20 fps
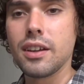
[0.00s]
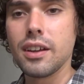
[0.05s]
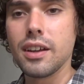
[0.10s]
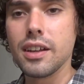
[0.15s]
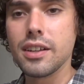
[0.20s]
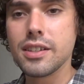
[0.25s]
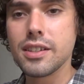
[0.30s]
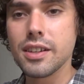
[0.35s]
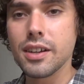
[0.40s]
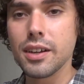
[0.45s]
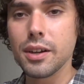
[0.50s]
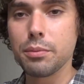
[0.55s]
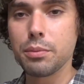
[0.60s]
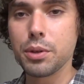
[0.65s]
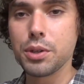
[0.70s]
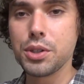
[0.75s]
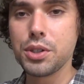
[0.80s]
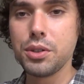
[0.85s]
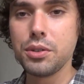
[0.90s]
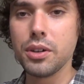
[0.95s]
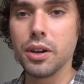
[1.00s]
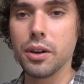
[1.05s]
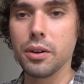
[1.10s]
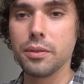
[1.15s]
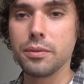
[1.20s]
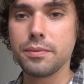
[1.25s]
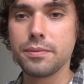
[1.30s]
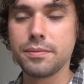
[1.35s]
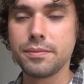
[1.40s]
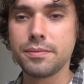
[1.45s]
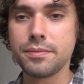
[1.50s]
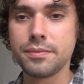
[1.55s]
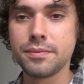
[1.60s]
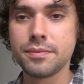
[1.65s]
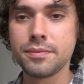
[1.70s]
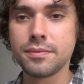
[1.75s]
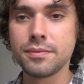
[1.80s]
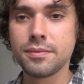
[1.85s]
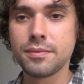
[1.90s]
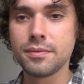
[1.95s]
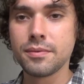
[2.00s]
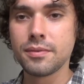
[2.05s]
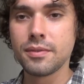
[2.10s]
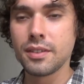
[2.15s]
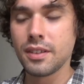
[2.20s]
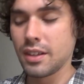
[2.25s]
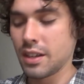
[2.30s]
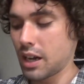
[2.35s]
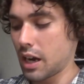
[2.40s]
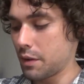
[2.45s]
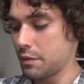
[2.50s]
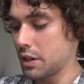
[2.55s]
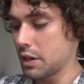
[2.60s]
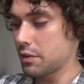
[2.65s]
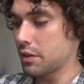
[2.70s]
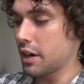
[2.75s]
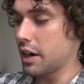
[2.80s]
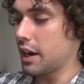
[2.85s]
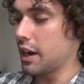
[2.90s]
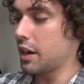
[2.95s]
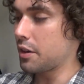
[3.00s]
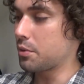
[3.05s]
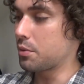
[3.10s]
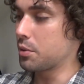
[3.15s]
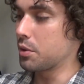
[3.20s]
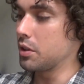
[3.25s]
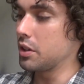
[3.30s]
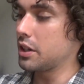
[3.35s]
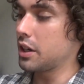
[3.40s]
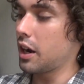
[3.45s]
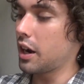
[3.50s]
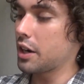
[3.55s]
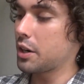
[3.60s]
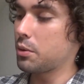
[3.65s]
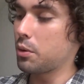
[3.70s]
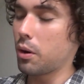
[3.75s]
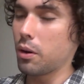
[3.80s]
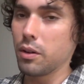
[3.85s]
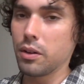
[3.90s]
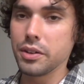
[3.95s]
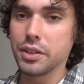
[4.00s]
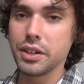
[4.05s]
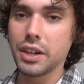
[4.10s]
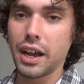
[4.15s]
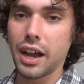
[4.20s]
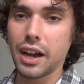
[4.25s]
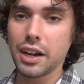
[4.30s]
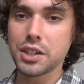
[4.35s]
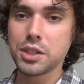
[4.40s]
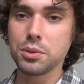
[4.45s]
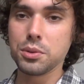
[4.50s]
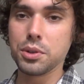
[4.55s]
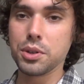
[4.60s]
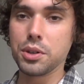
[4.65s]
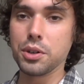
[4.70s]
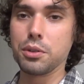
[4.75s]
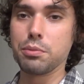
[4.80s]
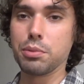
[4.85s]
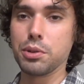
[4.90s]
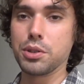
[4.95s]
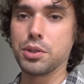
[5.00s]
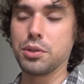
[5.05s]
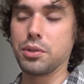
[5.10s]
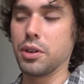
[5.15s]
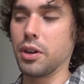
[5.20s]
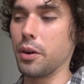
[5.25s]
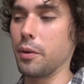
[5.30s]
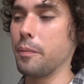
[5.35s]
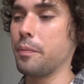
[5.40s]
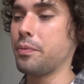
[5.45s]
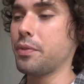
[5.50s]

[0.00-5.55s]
It's prosciutto. I've never had really high quality, actual good prosciutto.